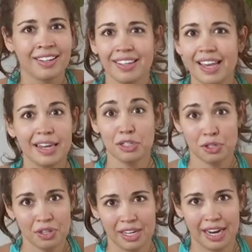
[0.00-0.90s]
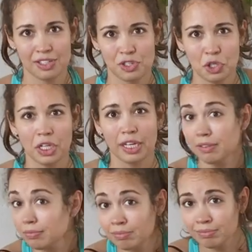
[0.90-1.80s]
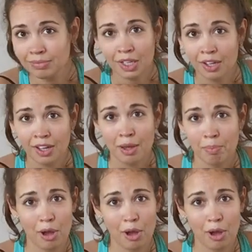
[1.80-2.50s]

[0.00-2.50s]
get into the next circuit, by